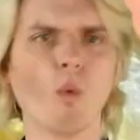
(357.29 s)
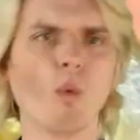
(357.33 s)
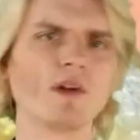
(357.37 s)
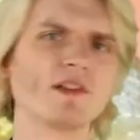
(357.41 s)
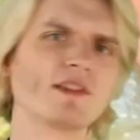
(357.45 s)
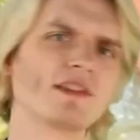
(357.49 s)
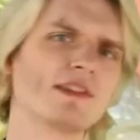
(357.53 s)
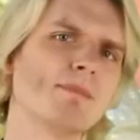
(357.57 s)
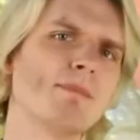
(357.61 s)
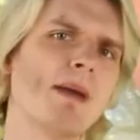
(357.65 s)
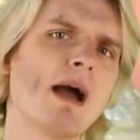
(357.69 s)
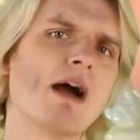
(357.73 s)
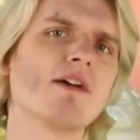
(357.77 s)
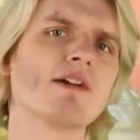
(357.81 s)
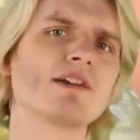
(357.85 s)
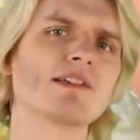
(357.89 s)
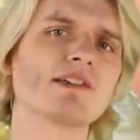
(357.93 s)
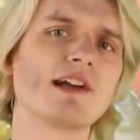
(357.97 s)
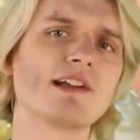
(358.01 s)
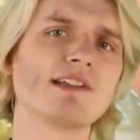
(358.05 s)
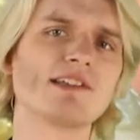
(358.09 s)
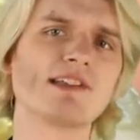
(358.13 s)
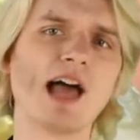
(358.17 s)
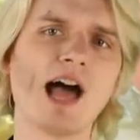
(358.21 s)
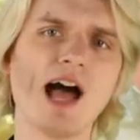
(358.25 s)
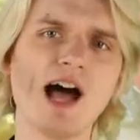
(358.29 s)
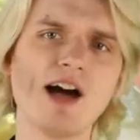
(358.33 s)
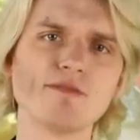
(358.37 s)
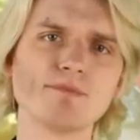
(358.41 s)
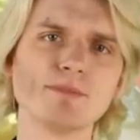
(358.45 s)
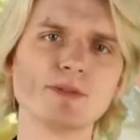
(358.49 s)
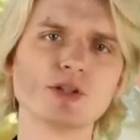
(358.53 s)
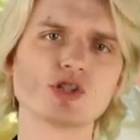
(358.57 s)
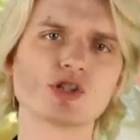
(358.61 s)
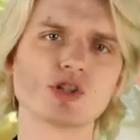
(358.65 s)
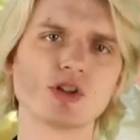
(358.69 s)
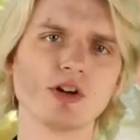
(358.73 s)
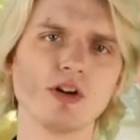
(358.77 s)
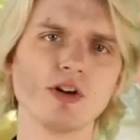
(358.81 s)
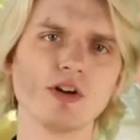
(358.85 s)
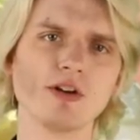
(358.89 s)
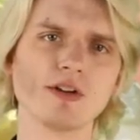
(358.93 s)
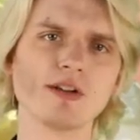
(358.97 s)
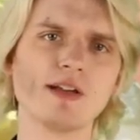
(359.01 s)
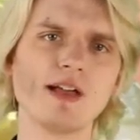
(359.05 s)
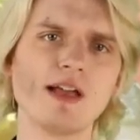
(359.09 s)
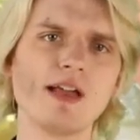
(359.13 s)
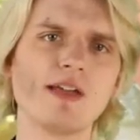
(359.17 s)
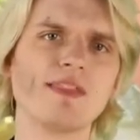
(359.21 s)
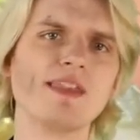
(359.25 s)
Once the parasites have matured,